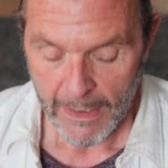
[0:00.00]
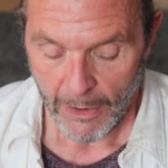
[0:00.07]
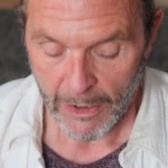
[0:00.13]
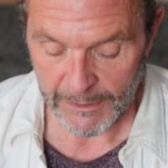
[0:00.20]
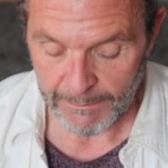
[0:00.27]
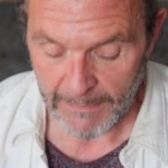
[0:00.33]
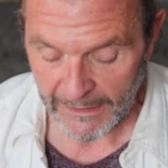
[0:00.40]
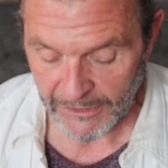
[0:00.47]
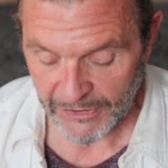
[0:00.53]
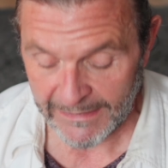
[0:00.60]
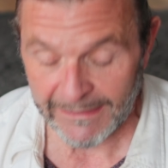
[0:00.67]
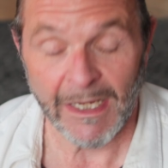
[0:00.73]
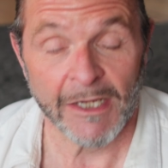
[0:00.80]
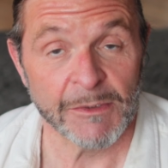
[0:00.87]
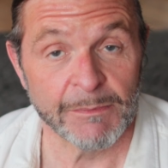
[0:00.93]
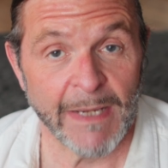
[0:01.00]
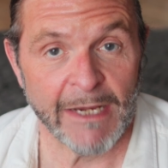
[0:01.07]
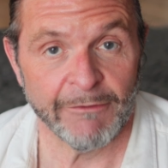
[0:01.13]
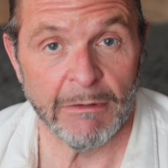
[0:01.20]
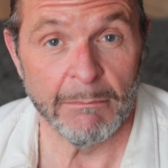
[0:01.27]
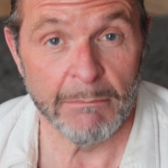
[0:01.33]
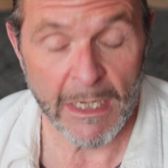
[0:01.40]
As much as it does
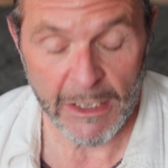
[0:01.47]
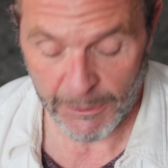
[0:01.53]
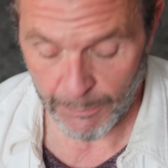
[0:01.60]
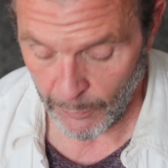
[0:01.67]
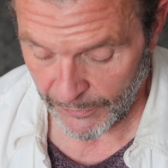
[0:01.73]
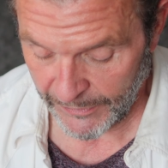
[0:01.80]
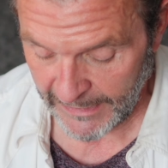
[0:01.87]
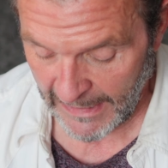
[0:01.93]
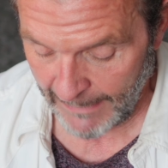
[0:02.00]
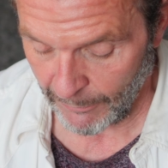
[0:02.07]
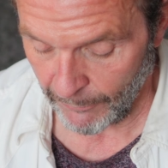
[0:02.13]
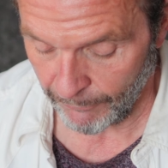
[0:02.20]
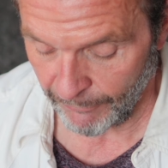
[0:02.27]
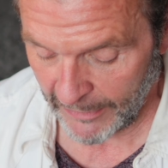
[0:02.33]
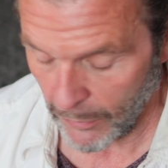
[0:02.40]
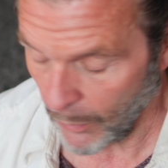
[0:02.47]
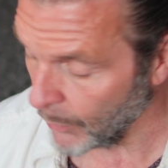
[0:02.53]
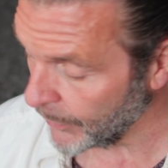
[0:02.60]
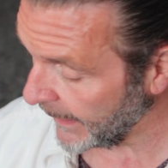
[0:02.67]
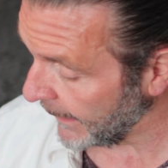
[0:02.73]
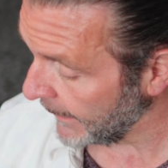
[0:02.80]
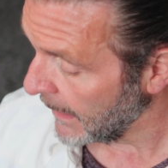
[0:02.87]
make for much more stable
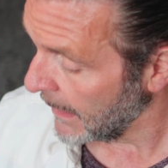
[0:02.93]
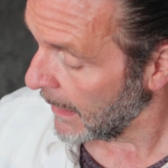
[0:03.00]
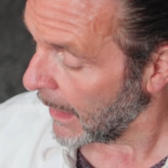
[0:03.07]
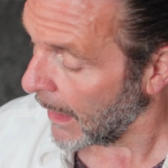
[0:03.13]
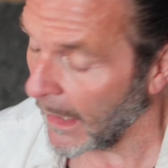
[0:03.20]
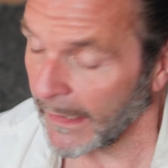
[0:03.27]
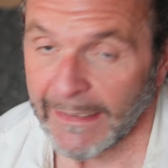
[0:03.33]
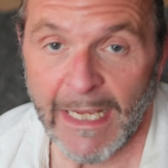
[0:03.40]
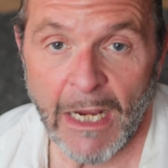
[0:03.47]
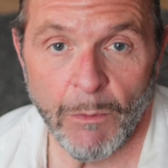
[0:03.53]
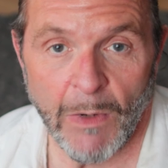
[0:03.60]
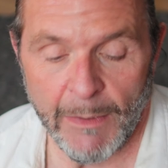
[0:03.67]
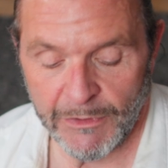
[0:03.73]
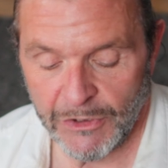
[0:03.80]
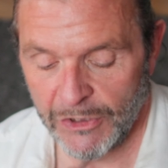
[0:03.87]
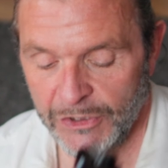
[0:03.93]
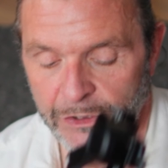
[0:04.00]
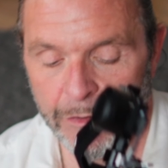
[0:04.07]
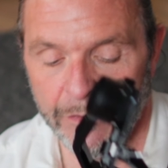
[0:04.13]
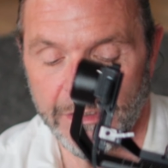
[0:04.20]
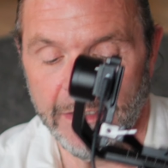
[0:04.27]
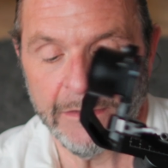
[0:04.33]
recording, I can get away with just
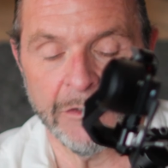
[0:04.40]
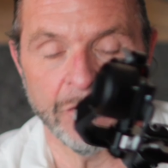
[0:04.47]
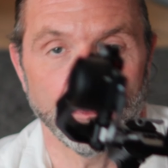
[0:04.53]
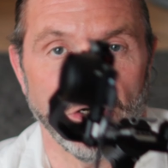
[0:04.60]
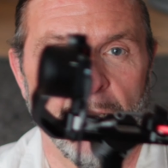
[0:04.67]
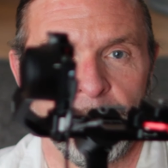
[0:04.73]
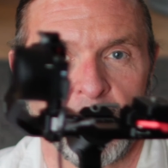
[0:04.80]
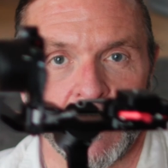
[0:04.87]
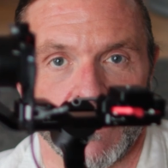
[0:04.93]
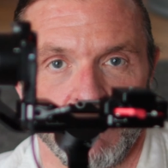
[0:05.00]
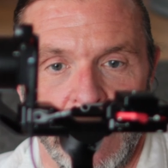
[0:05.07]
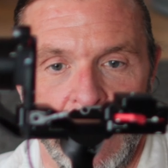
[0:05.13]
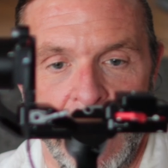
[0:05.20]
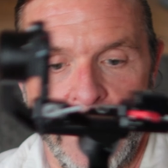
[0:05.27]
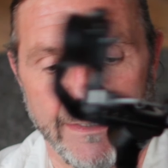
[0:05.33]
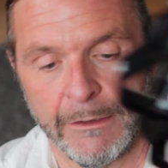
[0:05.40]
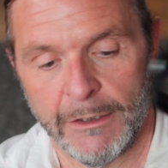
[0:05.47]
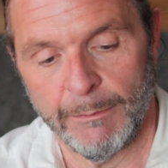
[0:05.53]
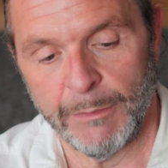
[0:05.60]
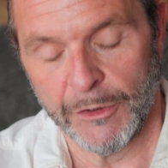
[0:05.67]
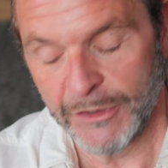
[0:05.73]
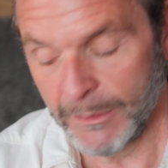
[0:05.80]
using the tripod handle at
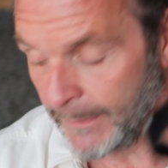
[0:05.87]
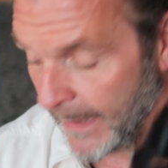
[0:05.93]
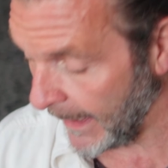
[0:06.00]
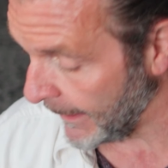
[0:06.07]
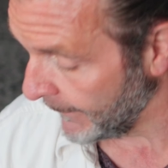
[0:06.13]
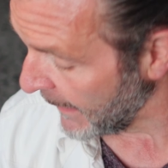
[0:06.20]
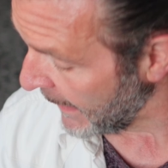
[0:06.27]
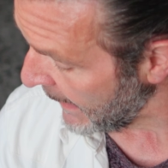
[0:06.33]
the bottom there.